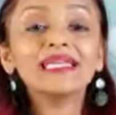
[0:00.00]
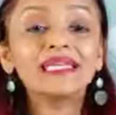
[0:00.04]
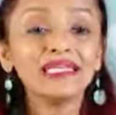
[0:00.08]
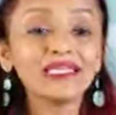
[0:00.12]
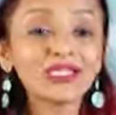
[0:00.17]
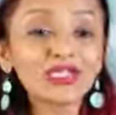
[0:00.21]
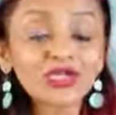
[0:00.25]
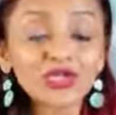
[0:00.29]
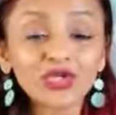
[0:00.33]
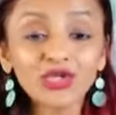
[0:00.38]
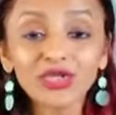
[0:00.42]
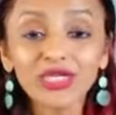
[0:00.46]

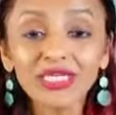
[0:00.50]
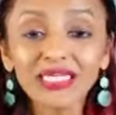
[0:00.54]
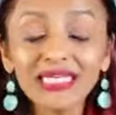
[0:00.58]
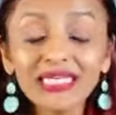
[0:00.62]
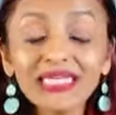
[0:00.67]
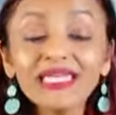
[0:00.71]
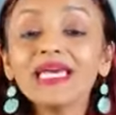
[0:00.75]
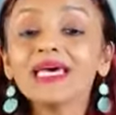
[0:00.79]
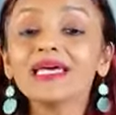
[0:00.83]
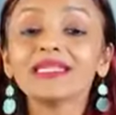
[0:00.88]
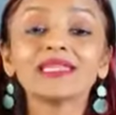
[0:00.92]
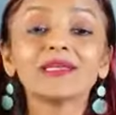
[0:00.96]

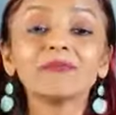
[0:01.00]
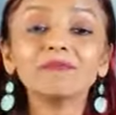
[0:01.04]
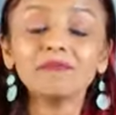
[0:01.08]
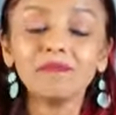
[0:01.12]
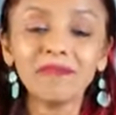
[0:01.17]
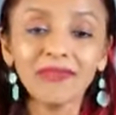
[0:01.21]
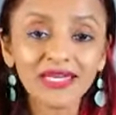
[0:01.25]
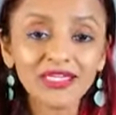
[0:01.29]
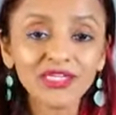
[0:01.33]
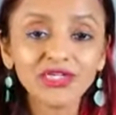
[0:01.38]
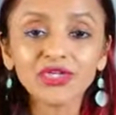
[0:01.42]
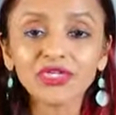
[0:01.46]
Literally, the
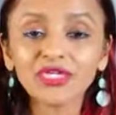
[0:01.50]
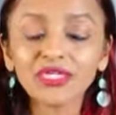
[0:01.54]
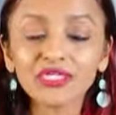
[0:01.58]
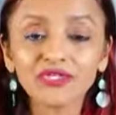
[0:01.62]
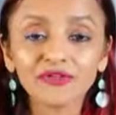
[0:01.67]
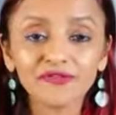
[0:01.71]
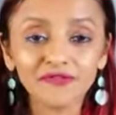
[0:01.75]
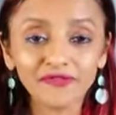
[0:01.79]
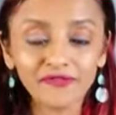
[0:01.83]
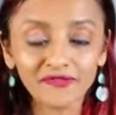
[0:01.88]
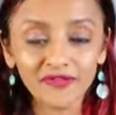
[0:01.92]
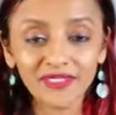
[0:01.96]

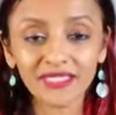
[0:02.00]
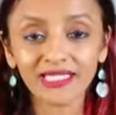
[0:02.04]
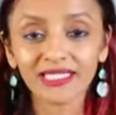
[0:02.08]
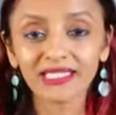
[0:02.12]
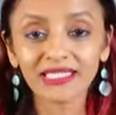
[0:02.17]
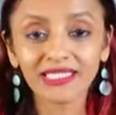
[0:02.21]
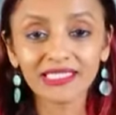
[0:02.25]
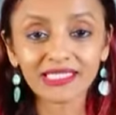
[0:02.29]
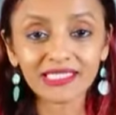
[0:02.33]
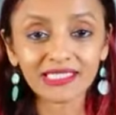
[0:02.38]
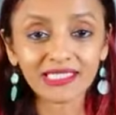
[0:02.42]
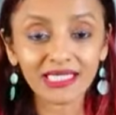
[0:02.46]
metrics of
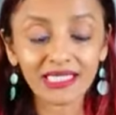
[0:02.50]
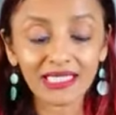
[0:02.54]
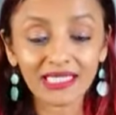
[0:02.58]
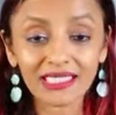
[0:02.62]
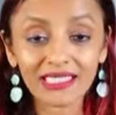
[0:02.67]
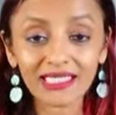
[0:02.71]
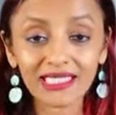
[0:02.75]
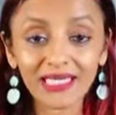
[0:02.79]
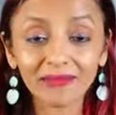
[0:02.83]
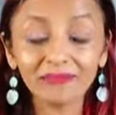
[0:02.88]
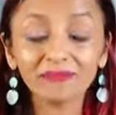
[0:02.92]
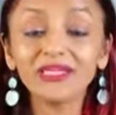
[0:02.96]
fitness
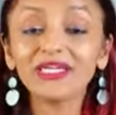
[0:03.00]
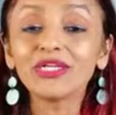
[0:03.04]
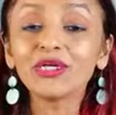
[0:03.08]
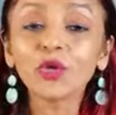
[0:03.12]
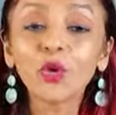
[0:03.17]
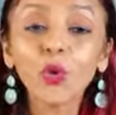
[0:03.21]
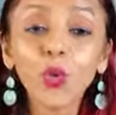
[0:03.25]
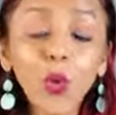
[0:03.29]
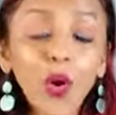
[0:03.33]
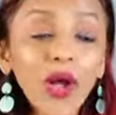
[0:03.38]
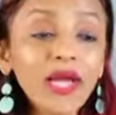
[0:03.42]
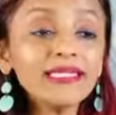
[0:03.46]
can be
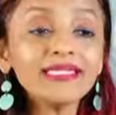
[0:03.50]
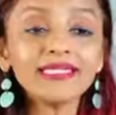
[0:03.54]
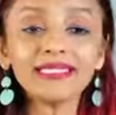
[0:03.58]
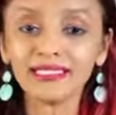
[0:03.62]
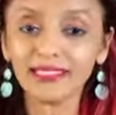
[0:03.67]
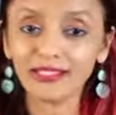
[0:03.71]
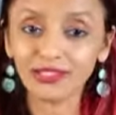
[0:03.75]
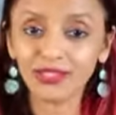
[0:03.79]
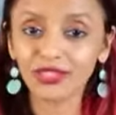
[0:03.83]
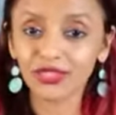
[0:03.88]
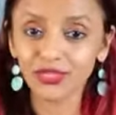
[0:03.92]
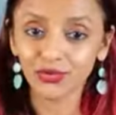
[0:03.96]
quite
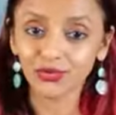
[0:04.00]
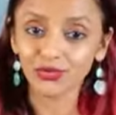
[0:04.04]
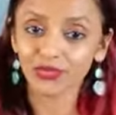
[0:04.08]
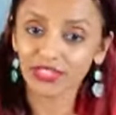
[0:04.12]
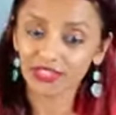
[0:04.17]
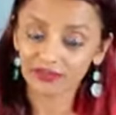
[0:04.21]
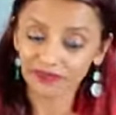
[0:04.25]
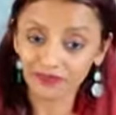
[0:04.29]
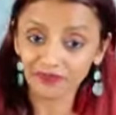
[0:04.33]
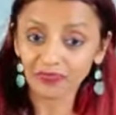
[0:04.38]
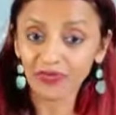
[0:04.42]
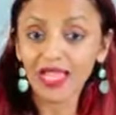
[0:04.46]

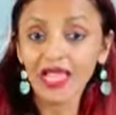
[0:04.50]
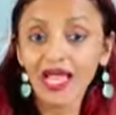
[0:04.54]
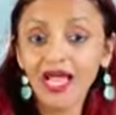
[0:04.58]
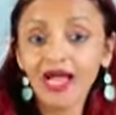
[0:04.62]
intuitive.